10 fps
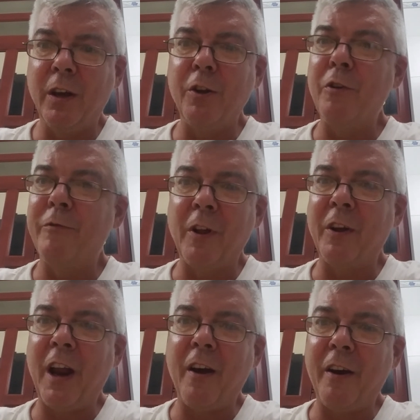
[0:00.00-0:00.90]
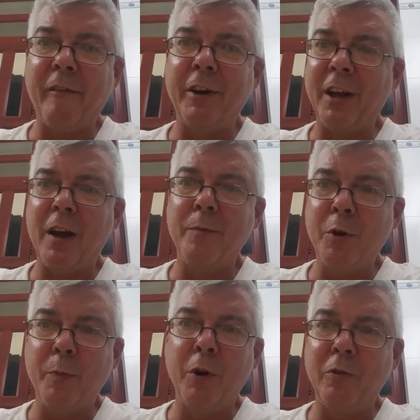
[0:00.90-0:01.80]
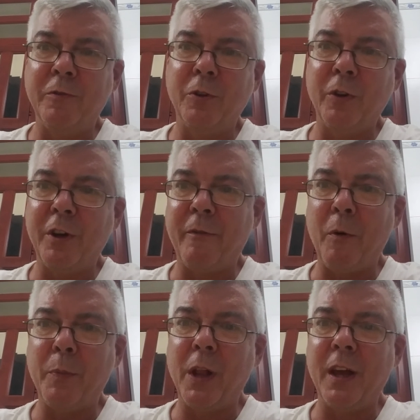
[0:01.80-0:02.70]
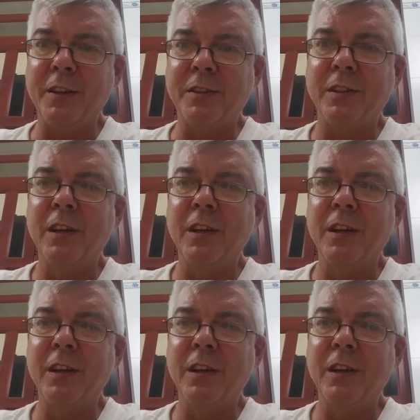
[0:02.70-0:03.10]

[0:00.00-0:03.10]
and you fill it out every time you move to a different place.